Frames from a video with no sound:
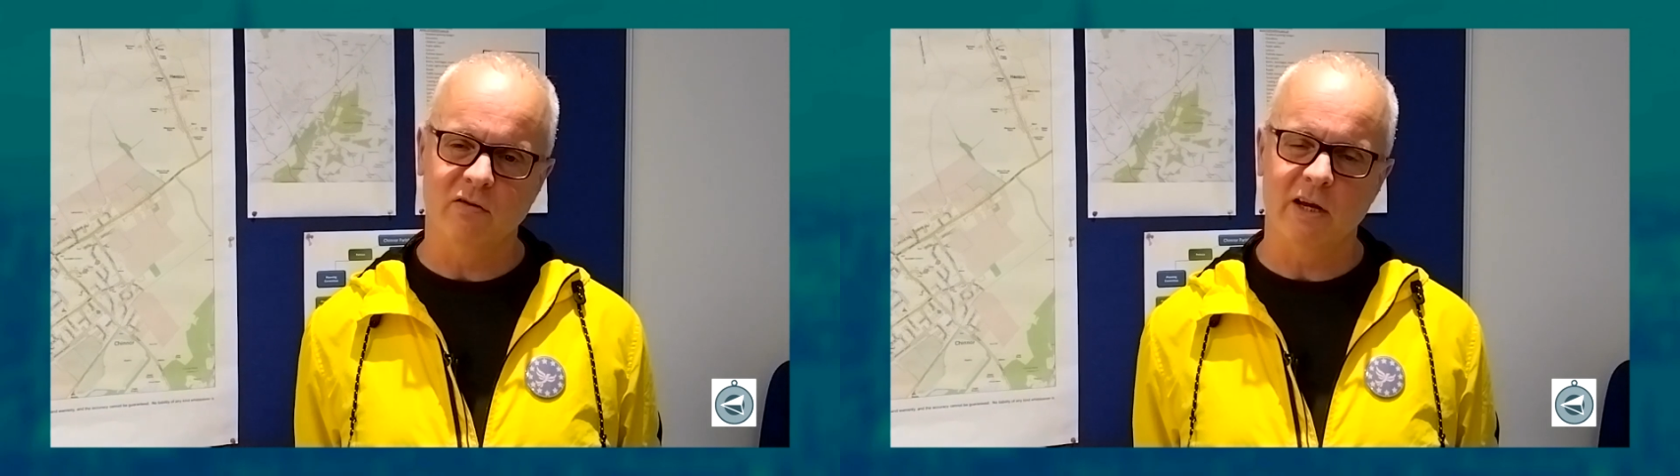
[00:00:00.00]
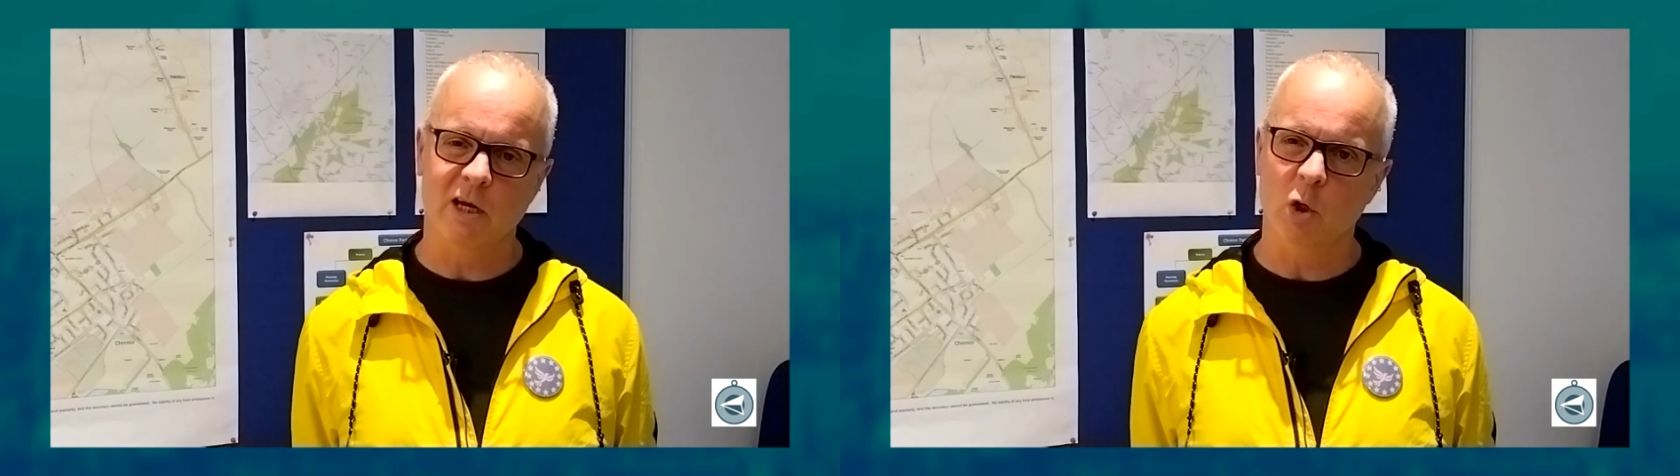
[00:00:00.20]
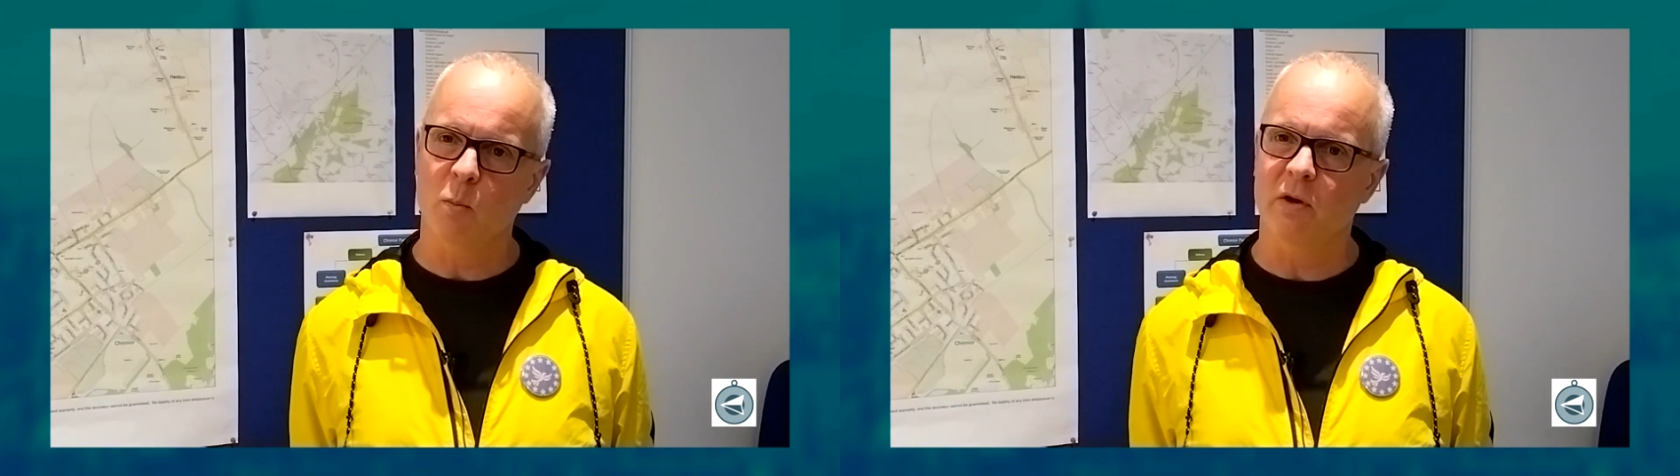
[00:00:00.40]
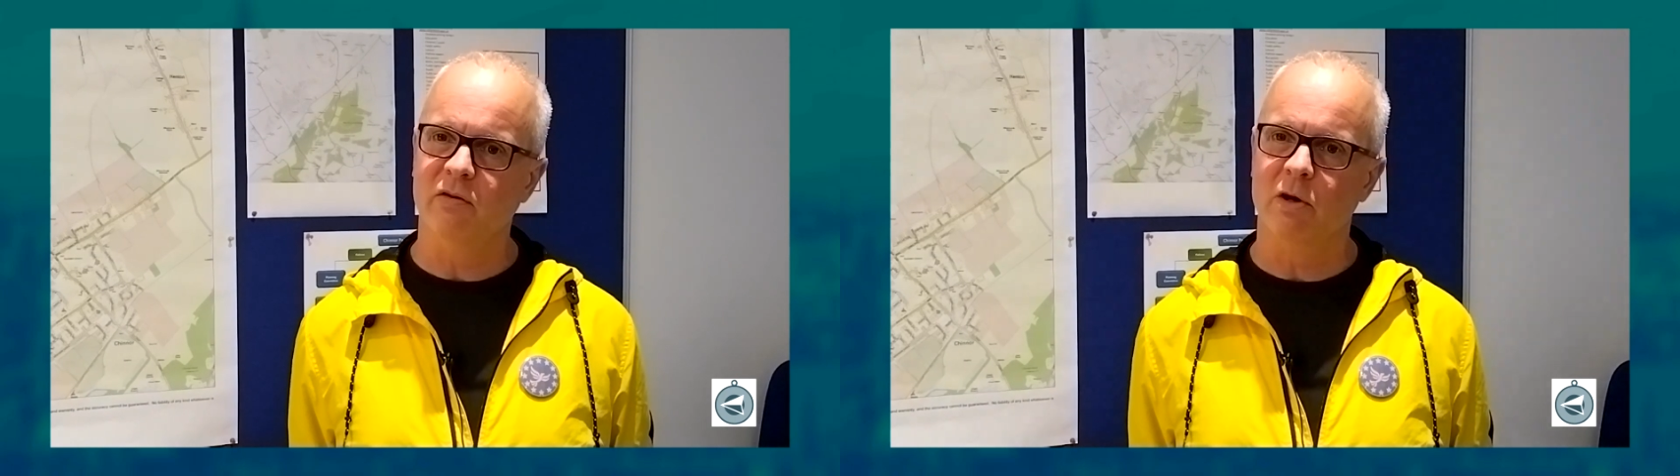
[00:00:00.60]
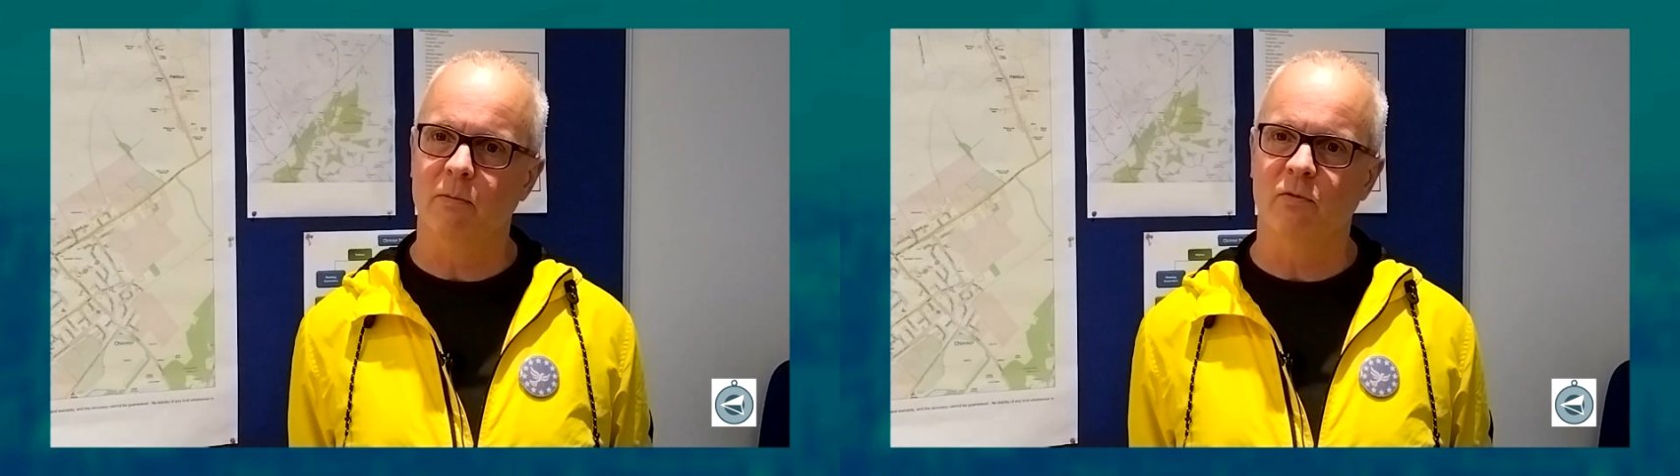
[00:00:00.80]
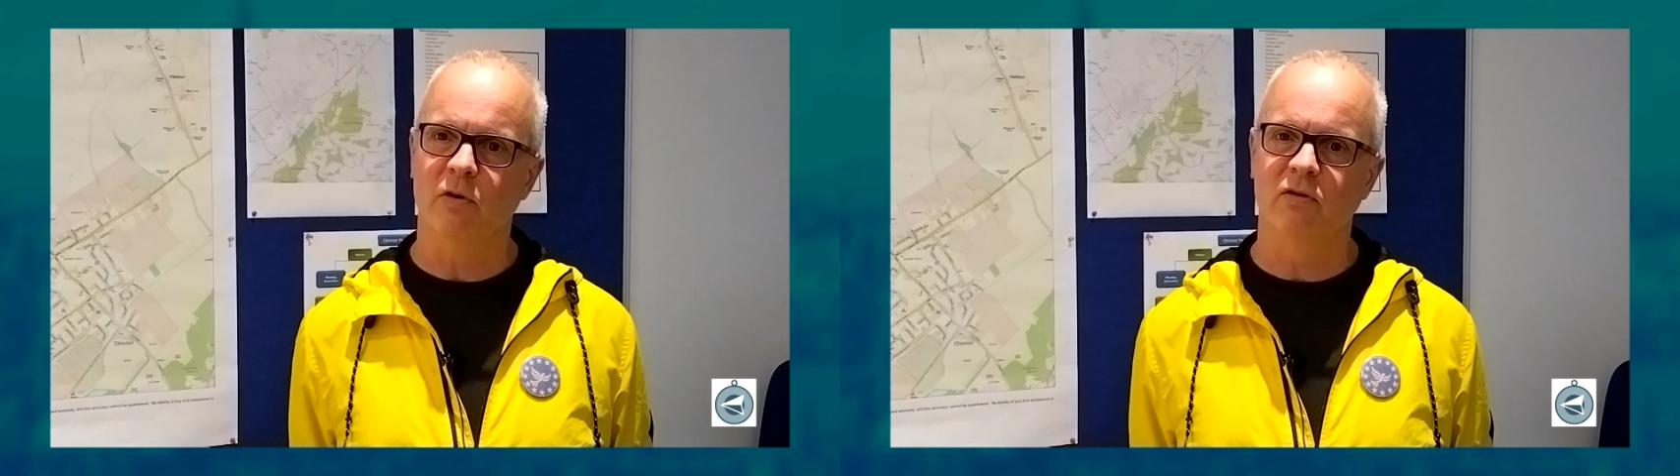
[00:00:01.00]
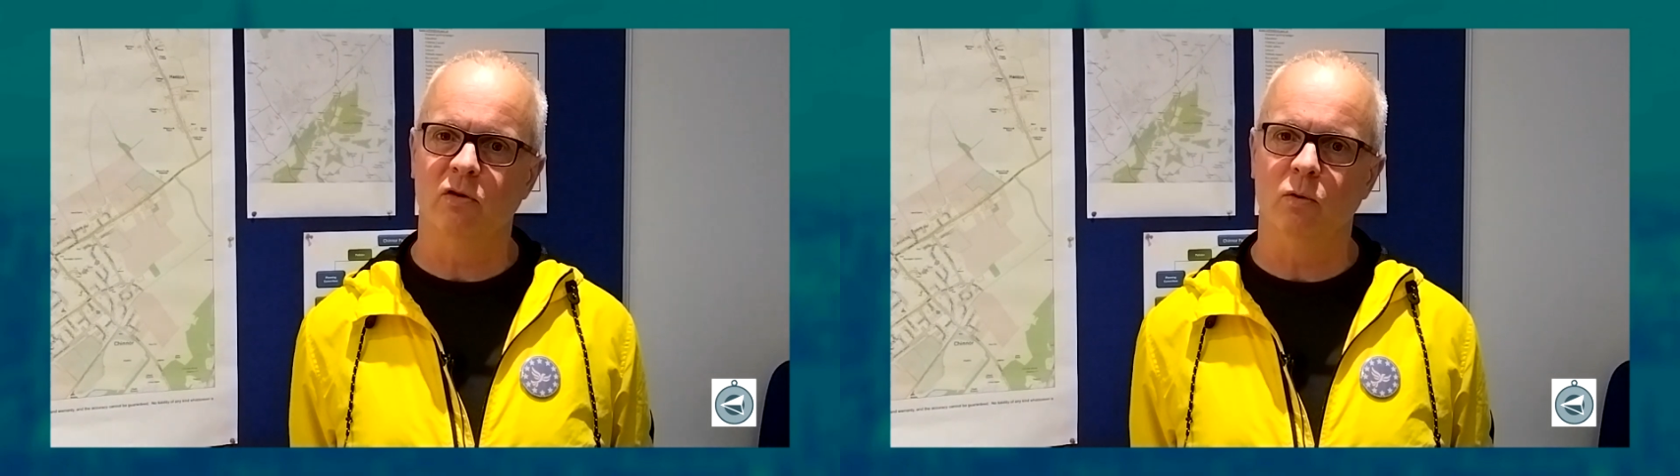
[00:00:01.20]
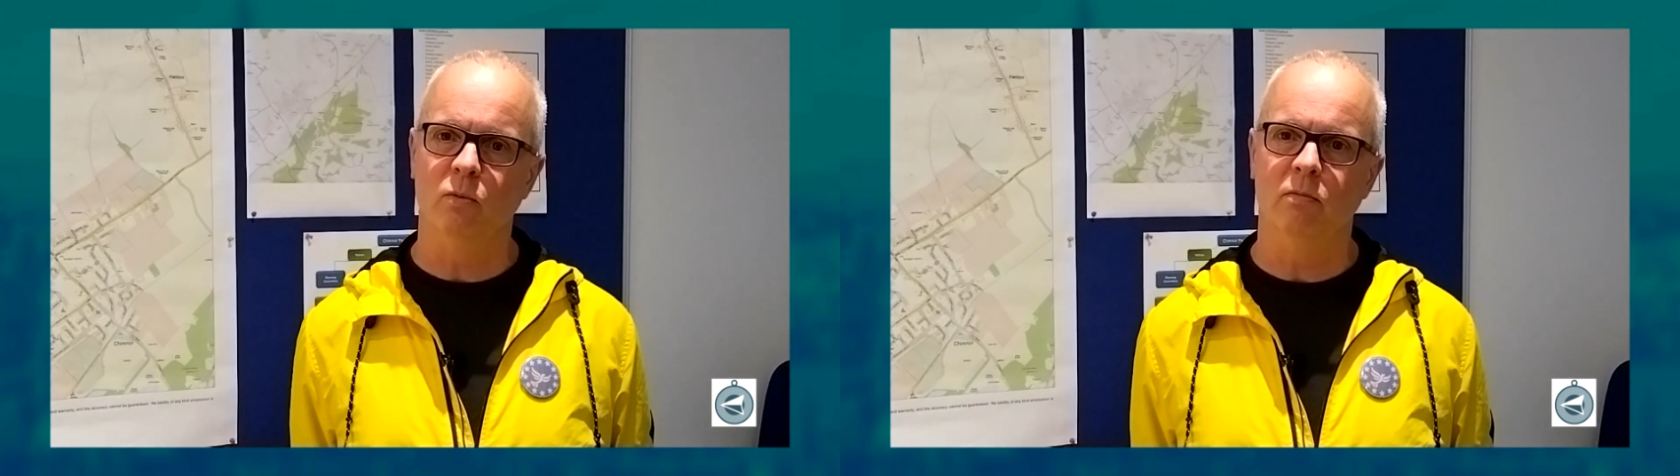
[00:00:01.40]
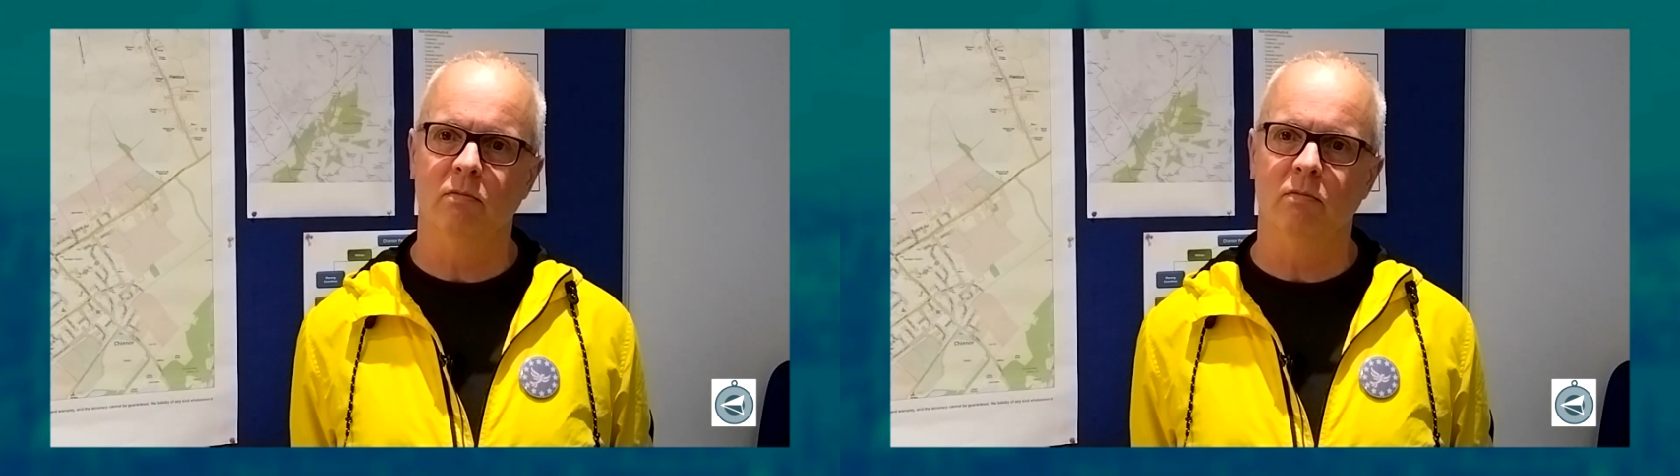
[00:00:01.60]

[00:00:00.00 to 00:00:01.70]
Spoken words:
take a little bit of time for us to